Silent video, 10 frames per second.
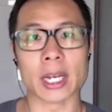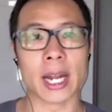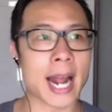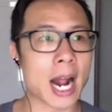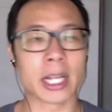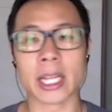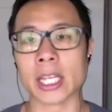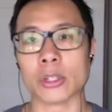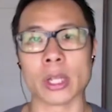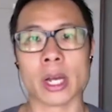And how can they
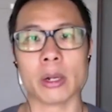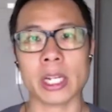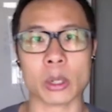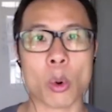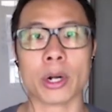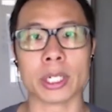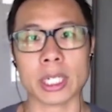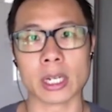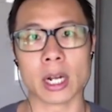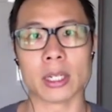do that in a quarantine
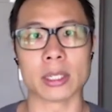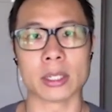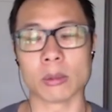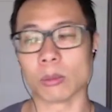kind of system?